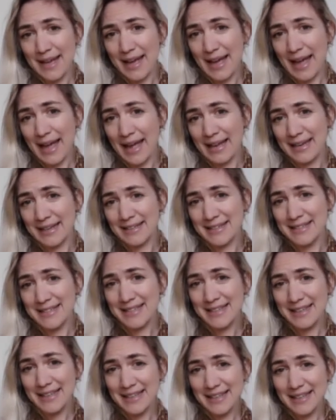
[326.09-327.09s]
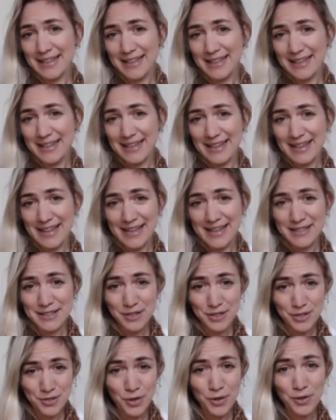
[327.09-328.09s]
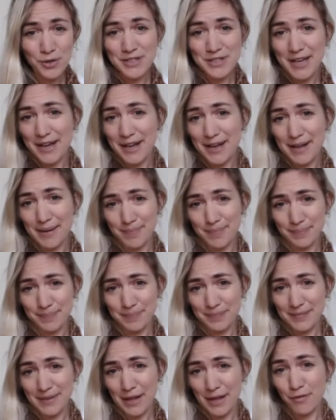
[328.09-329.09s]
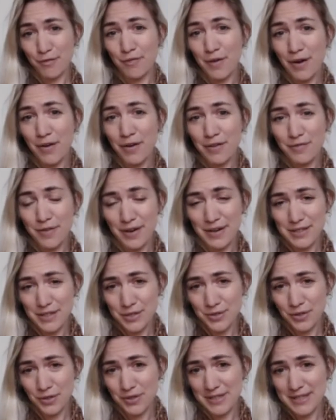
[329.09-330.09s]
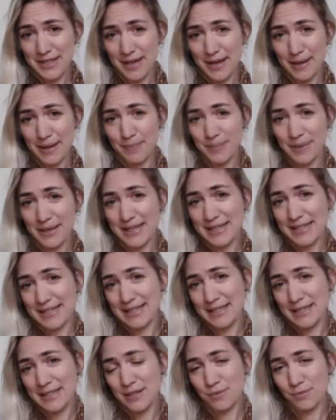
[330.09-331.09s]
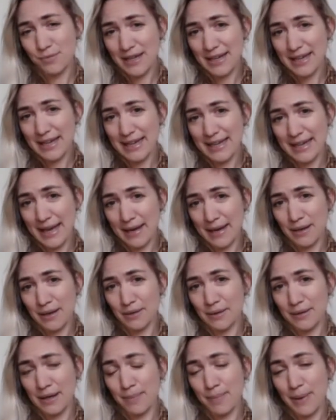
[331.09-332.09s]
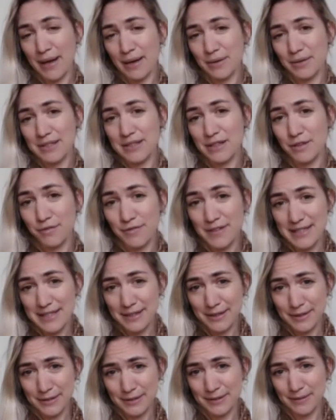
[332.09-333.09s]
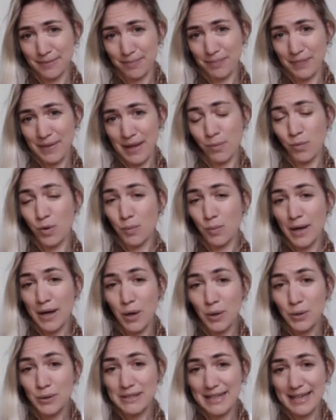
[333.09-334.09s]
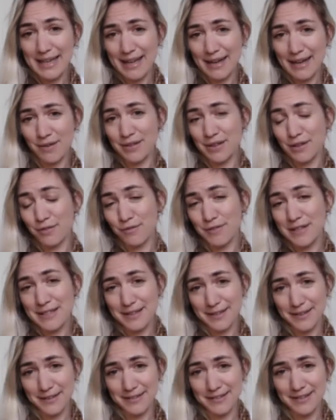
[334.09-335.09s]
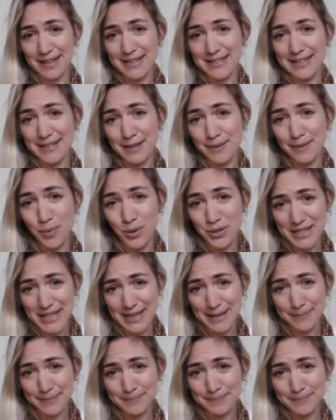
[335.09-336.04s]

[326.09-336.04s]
And it's a strong time, a very, very strong time, because this is really now about the physical and what we're holding here in the physical and in the body.